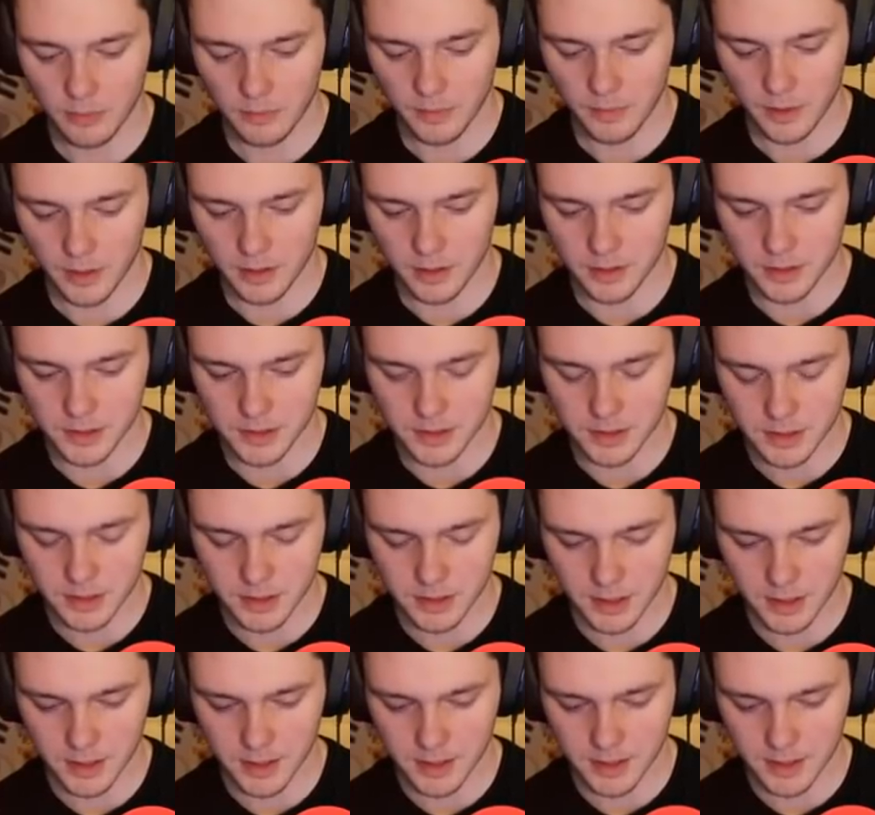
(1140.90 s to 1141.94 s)
barrels
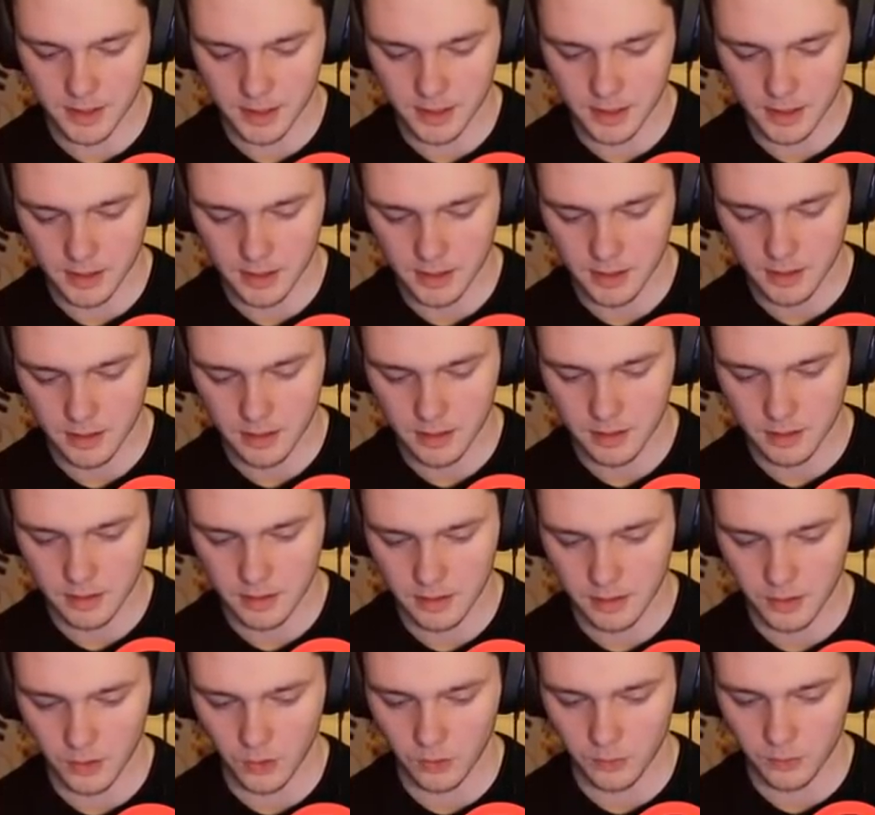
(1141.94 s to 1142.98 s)
throw
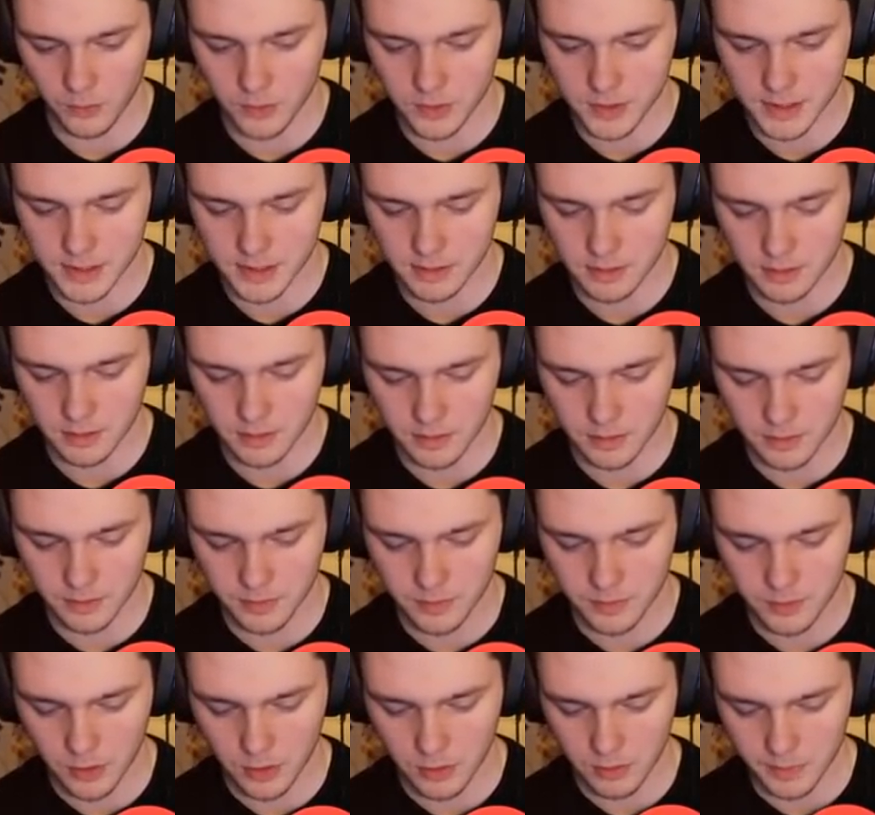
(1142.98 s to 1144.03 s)

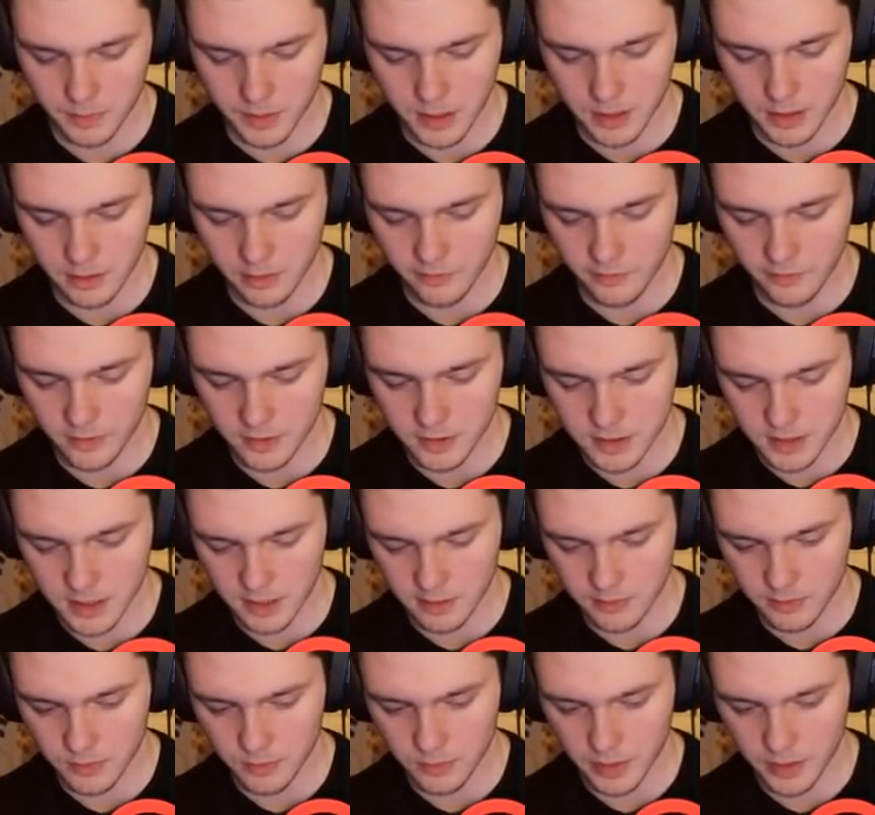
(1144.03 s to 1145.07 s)
them here first time
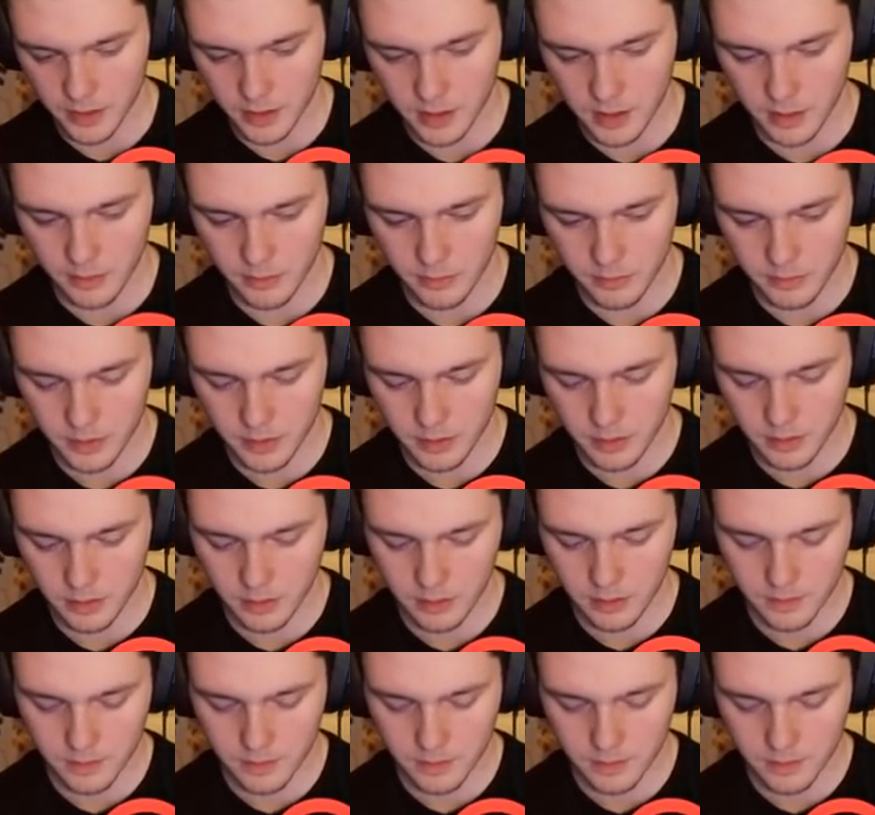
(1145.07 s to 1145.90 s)
you play a goblin barrel.